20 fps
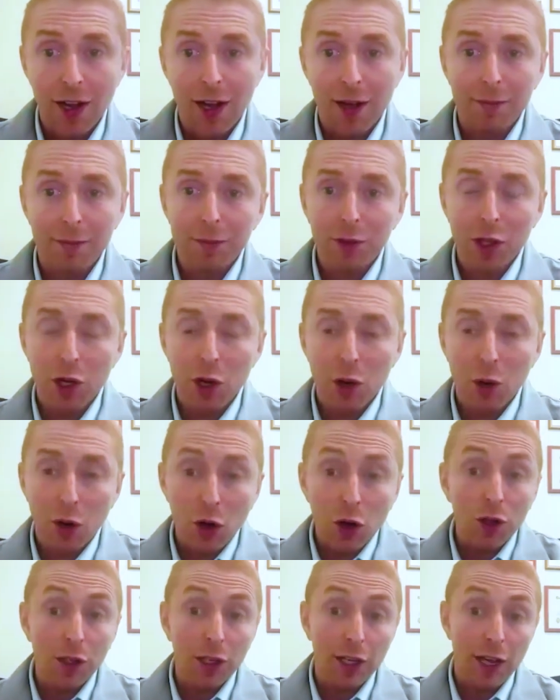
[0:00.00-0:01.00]

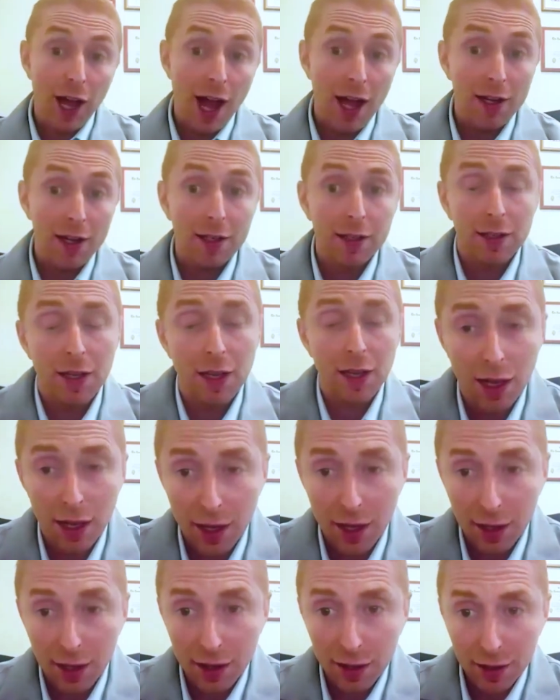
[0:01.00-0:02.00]
early on,
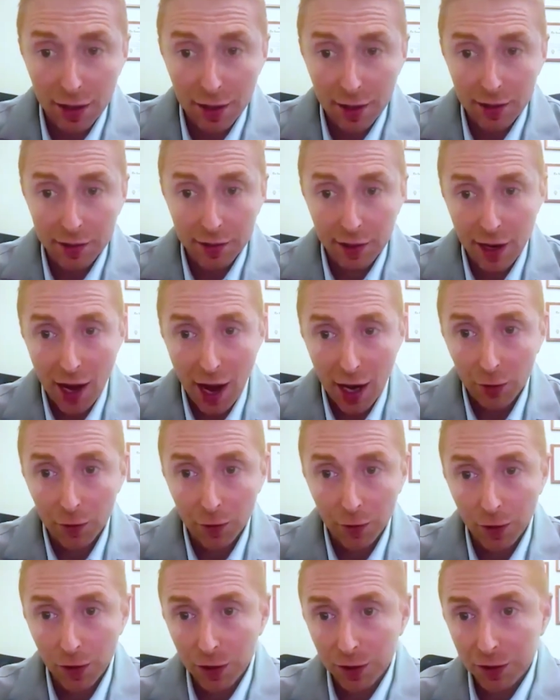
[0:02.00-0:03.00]
the
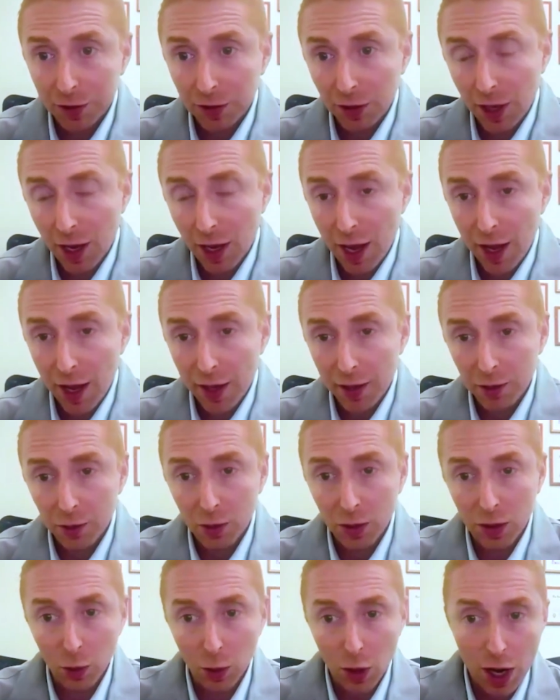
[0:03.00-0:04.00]
sonographers
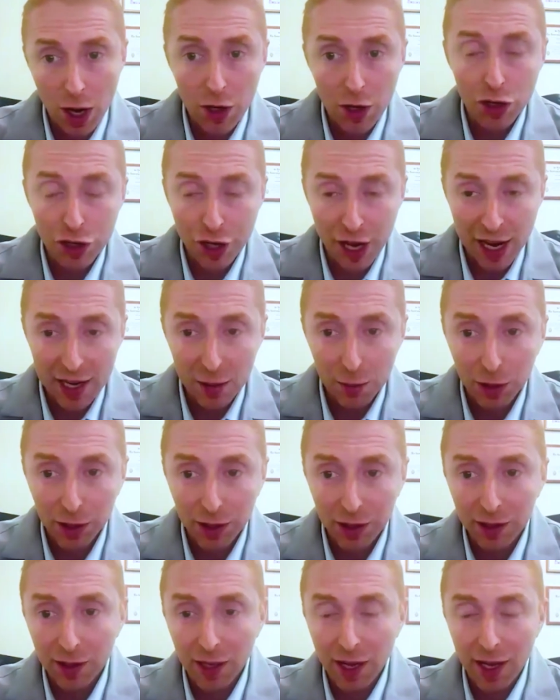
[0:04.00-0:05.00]
were
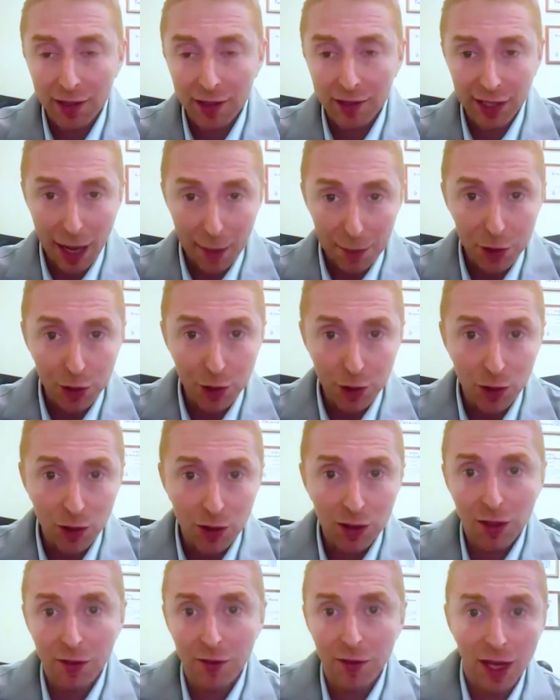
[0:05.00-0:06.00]
understandably
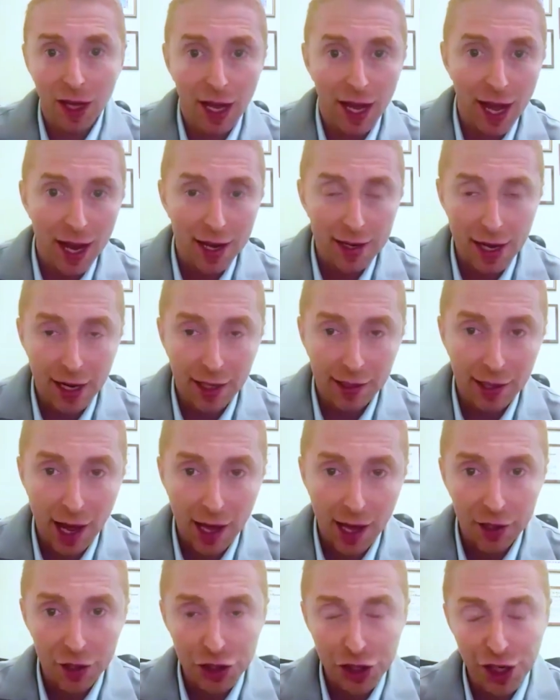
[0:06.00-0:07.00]
skeptical of the AI
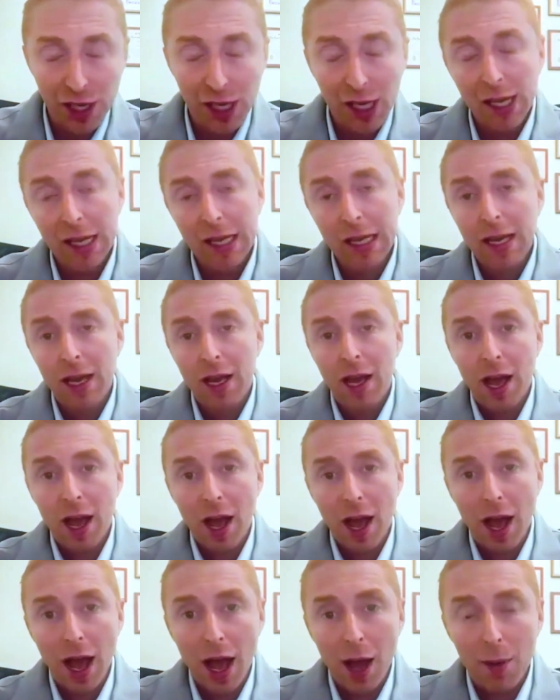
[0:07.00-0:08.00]
technology.
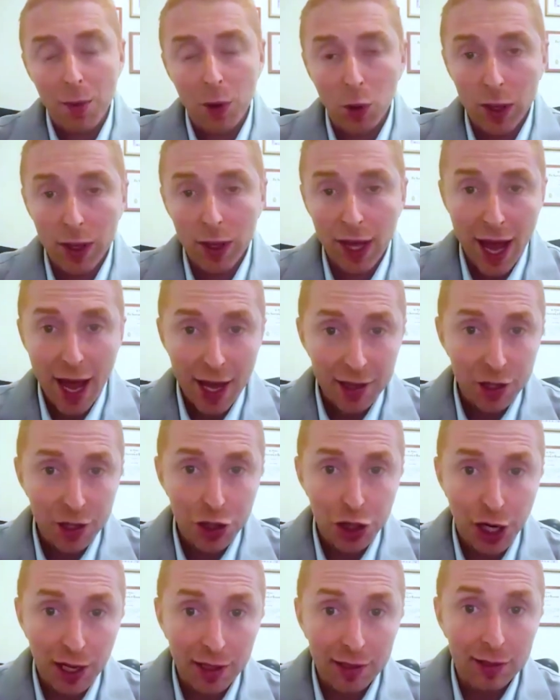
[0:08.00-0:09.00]
But when they had the
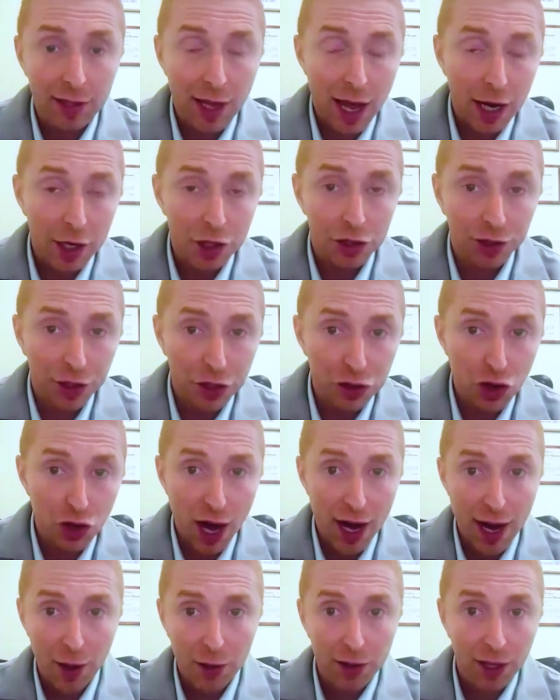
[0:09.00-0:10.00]
chance to actually
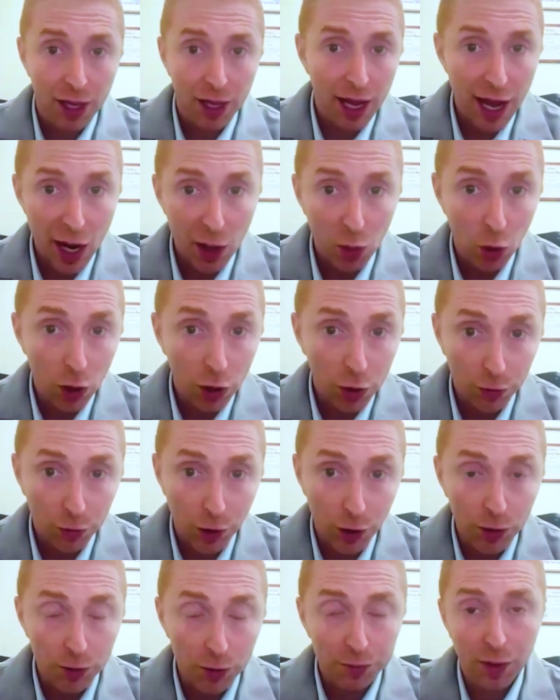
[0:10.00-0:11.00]
try out the AI
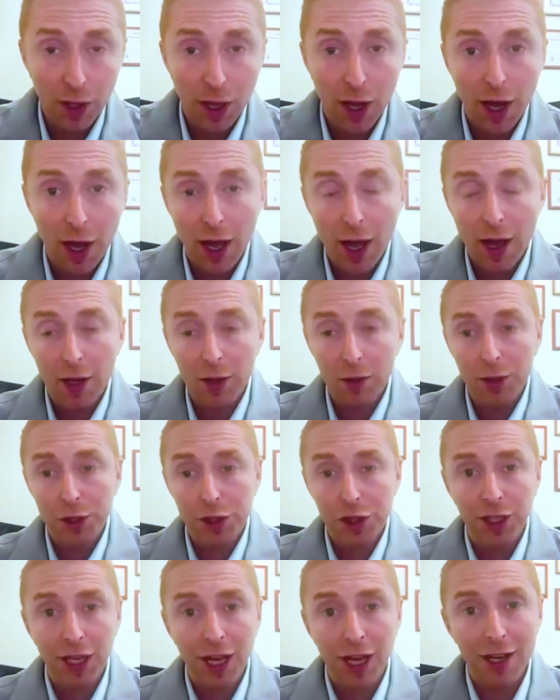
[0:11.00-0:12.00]
workflow,
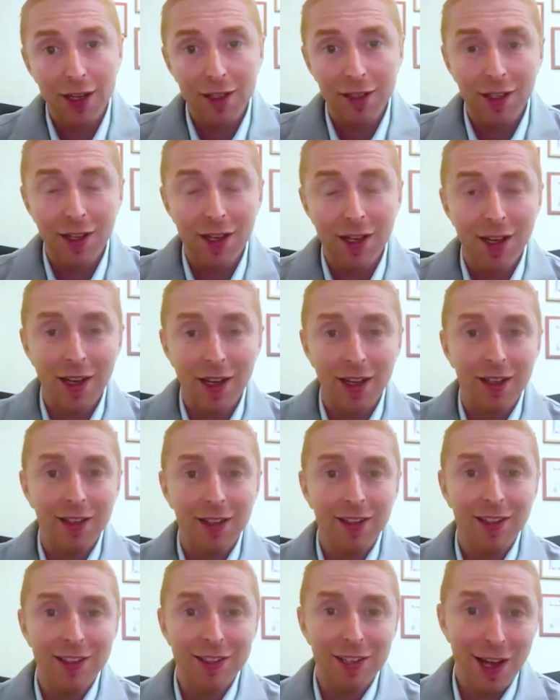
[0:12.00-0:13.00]
which again
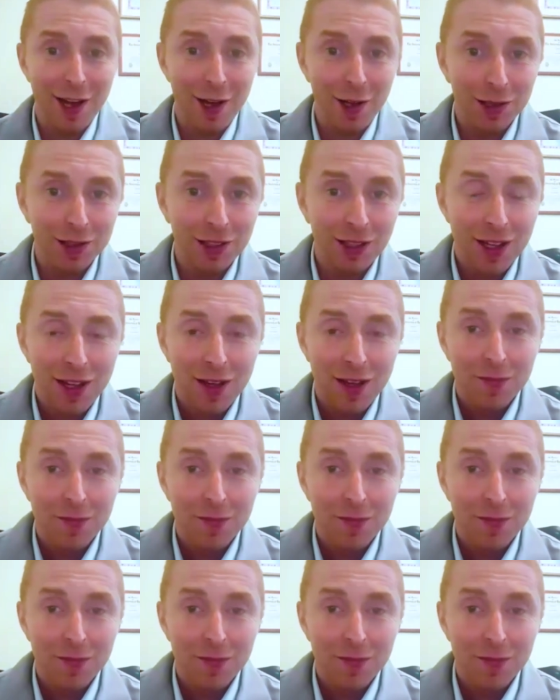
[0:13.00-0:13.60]
entailed